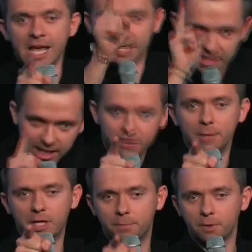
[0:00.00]
Give
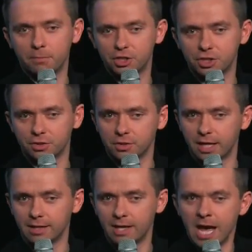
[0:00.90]
him that permission
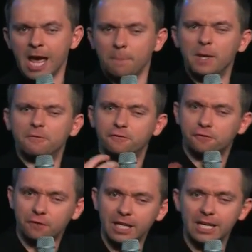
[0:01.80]
today. Be
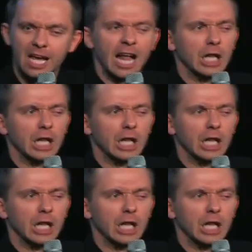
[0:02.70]
free.